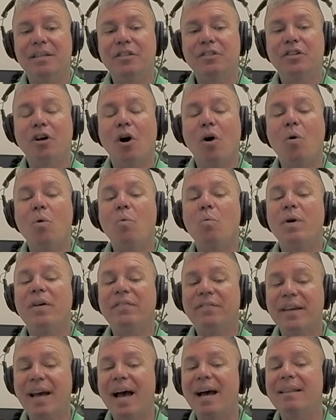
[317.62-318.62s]
So we
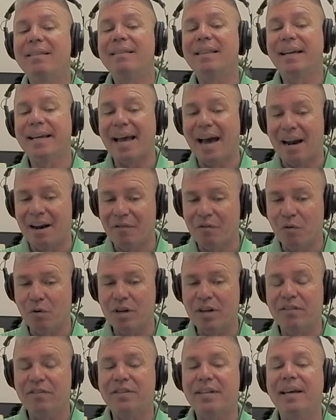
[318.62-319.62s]
said the
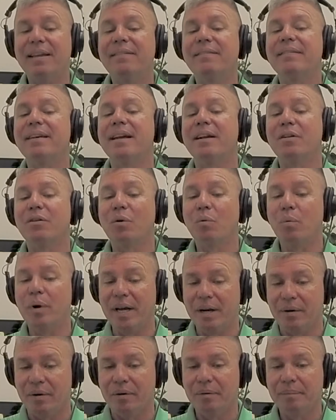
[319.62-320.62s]
California State Senator
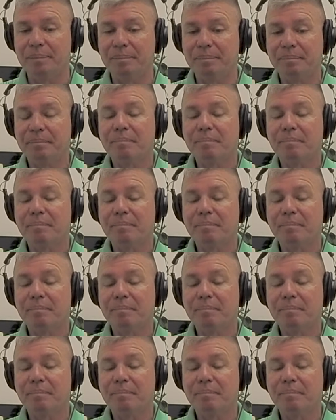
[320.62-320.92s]
Wiener